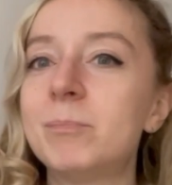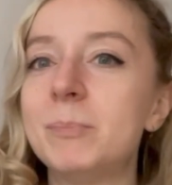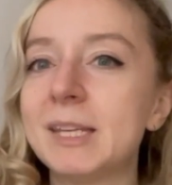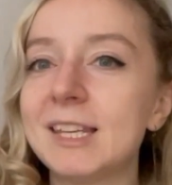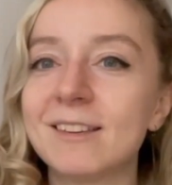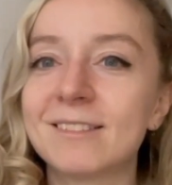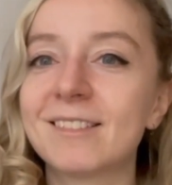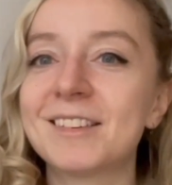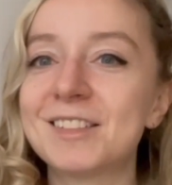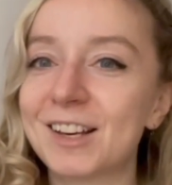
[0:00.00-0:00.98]
be
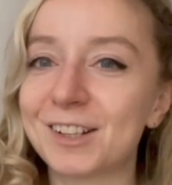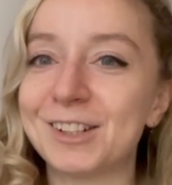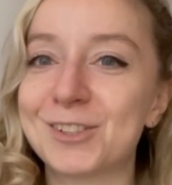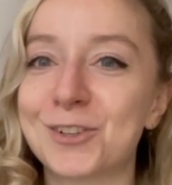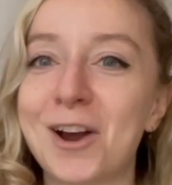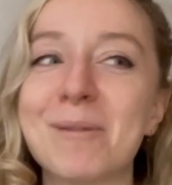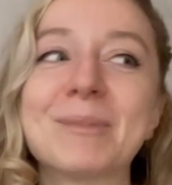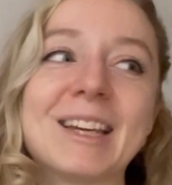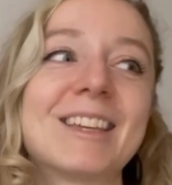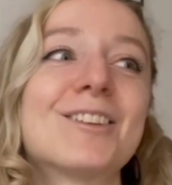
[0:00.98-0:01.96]
Donald
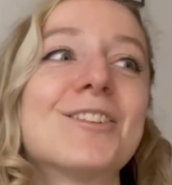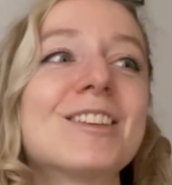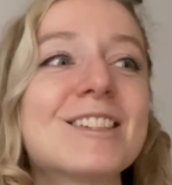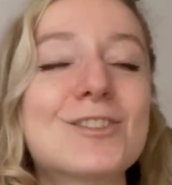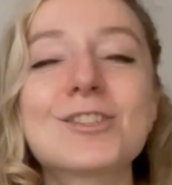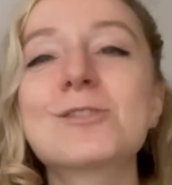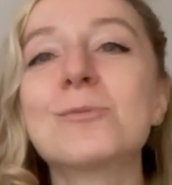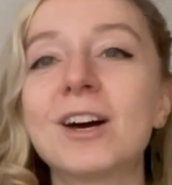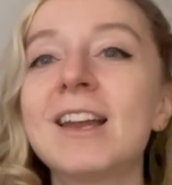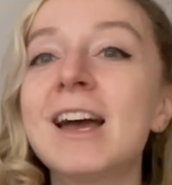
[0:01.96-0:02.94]
Trump, like, you know, he's just
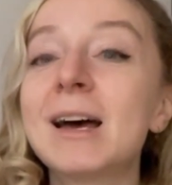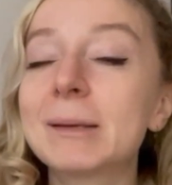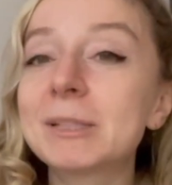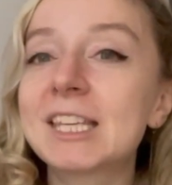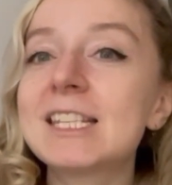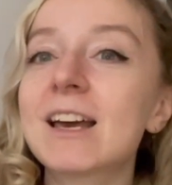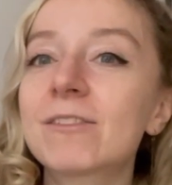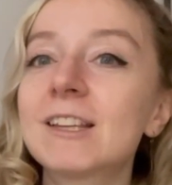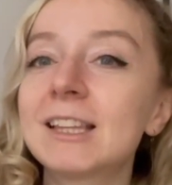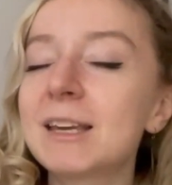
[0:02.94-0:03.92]
one, but he
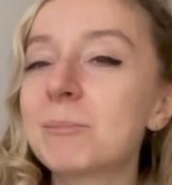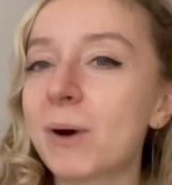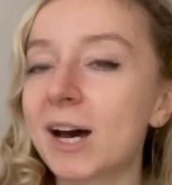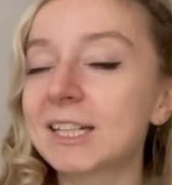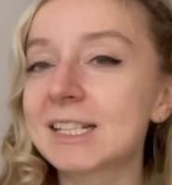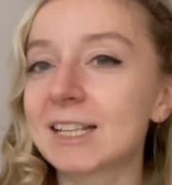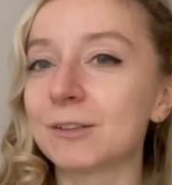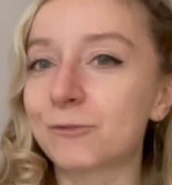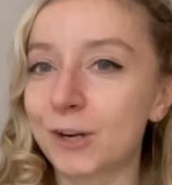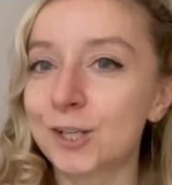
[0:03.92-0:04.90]
definitely embodies
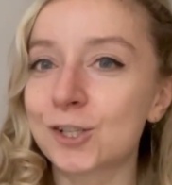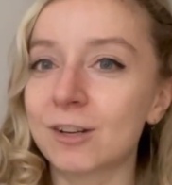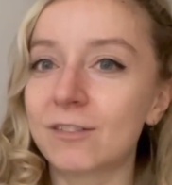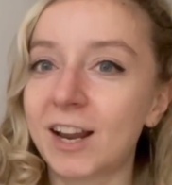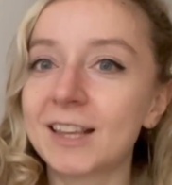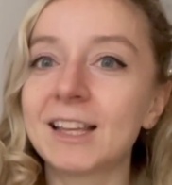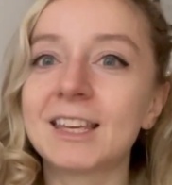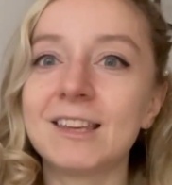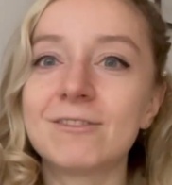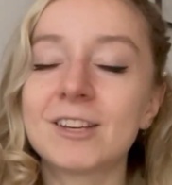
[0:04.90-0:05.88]
that friction, right?
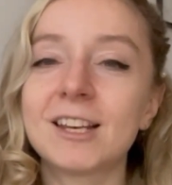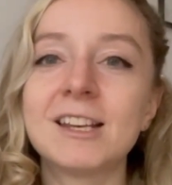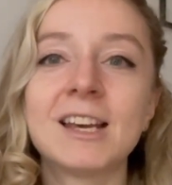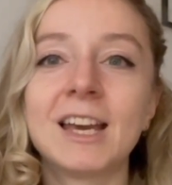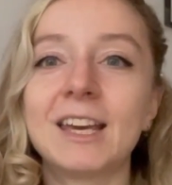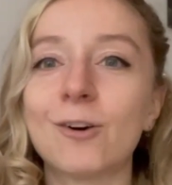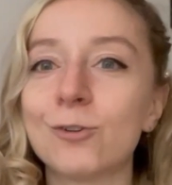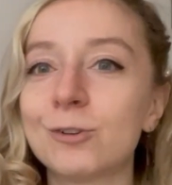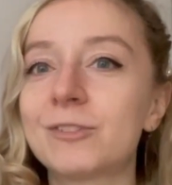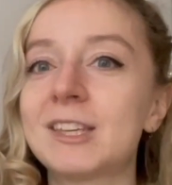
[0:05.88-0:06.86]
Like even
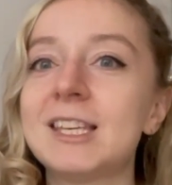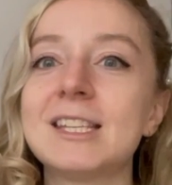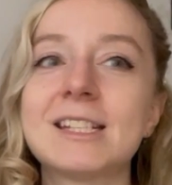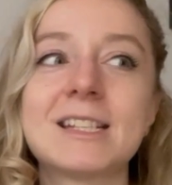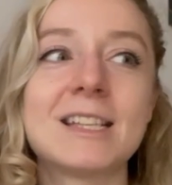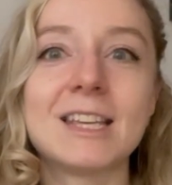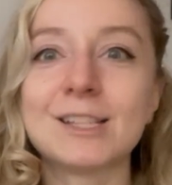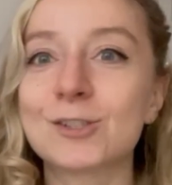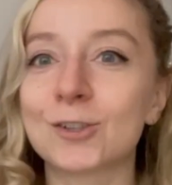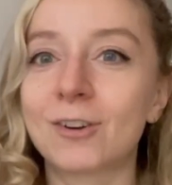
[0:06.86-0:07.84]
all of his
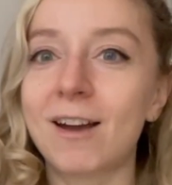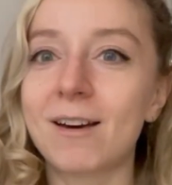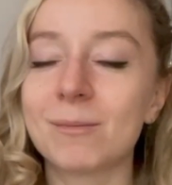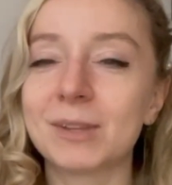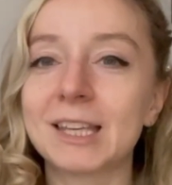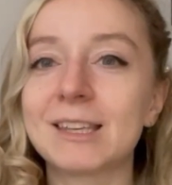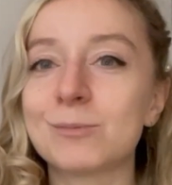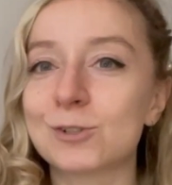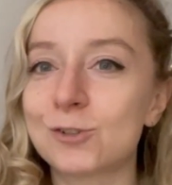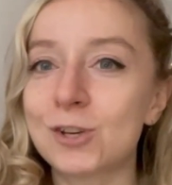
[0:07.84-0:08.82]
Instagram, like he
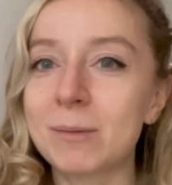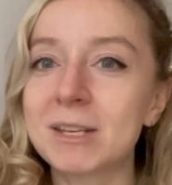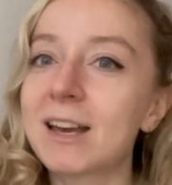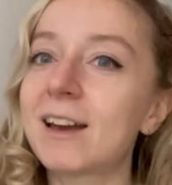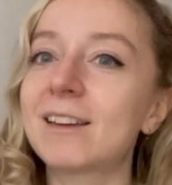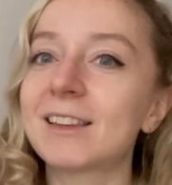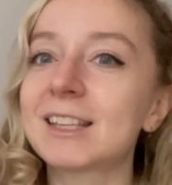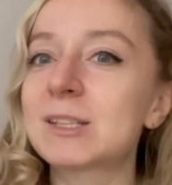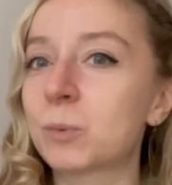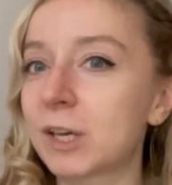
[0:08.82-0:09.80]
was a Gemini,
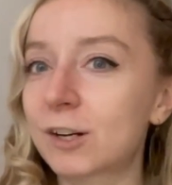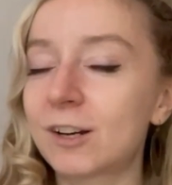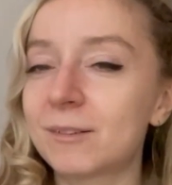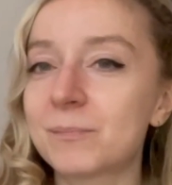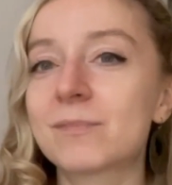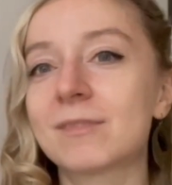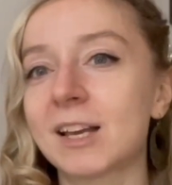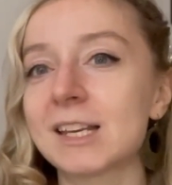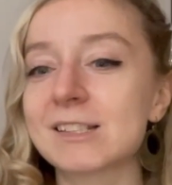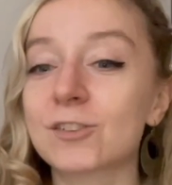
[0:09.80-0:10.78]
like Twitter,
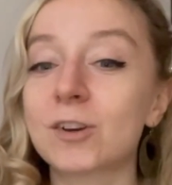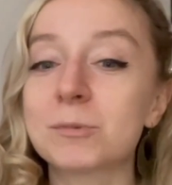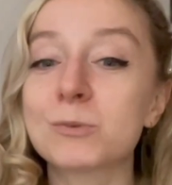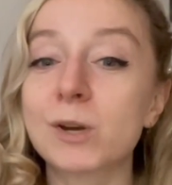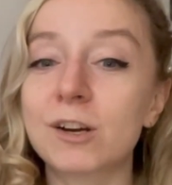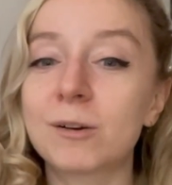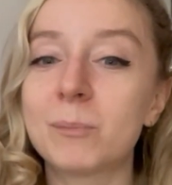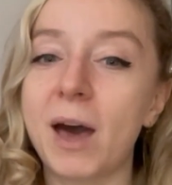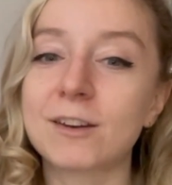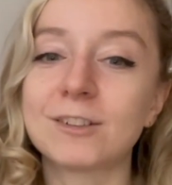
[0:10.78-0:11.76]
not Instagram, Twitter
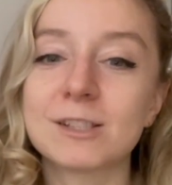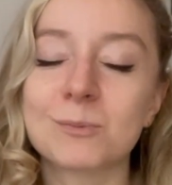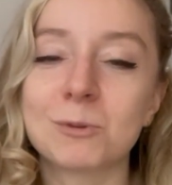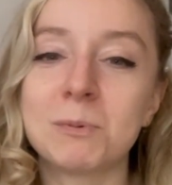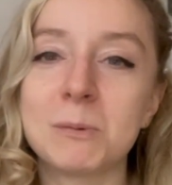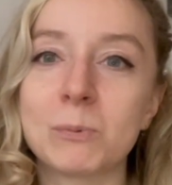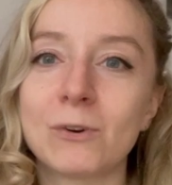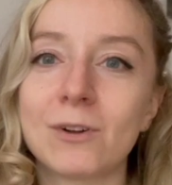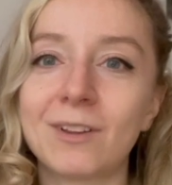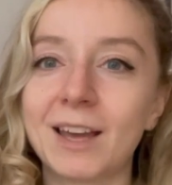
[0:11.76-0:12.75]
battles with
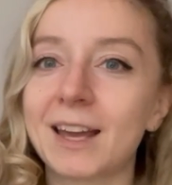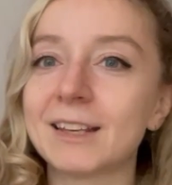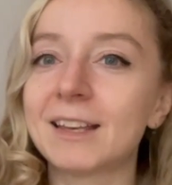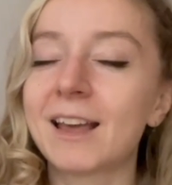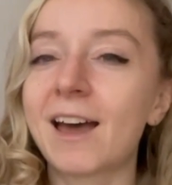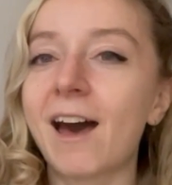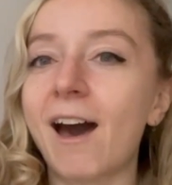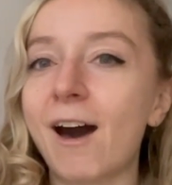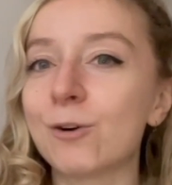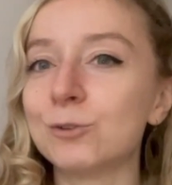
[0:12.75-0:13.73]
people and
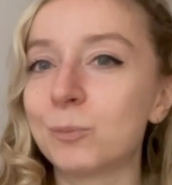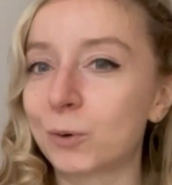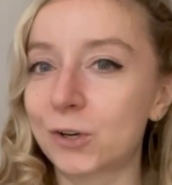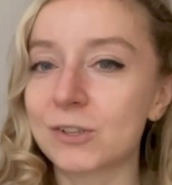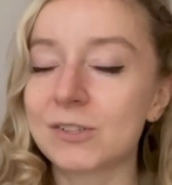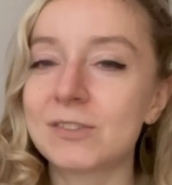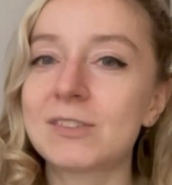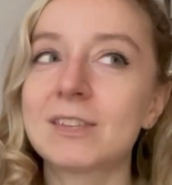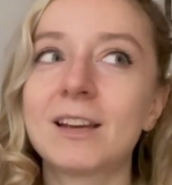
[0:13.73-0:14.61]
outbursts.